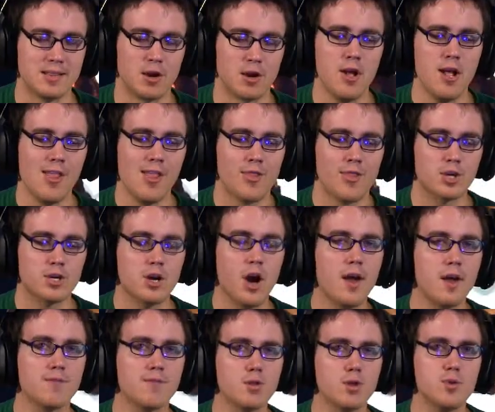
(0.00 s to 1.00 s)
They're
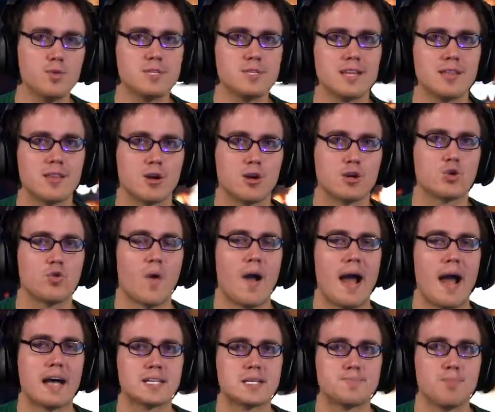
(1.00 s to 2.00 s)
kind of losing their
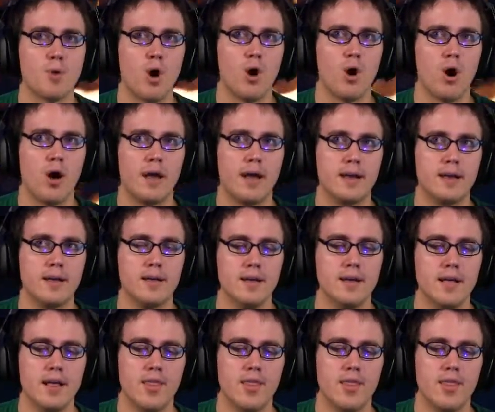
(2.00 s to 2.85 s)
grasp on